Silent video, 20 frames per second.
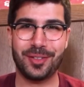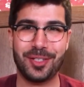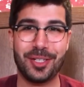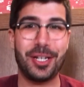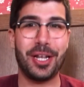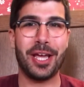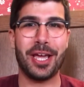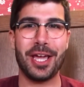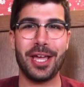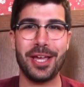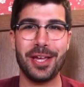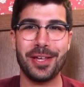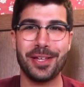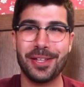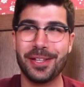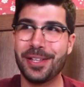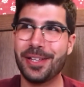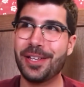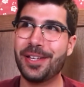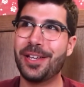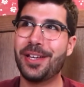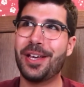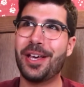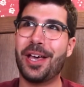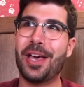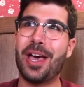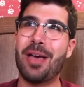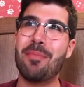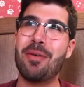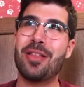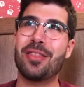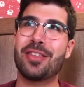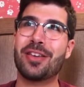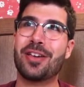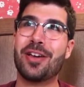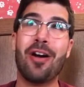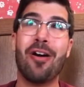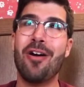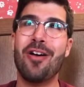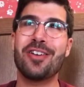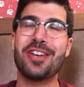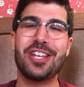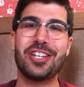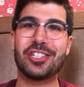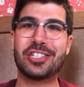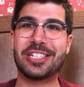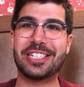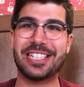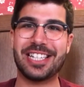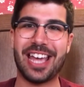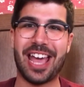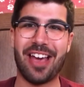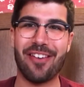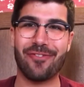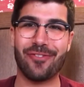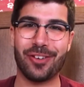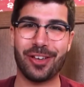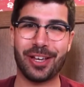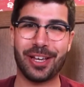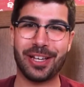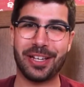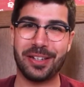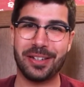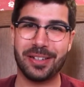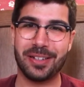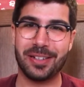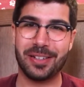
Today, I'm at the Carnation Cafe,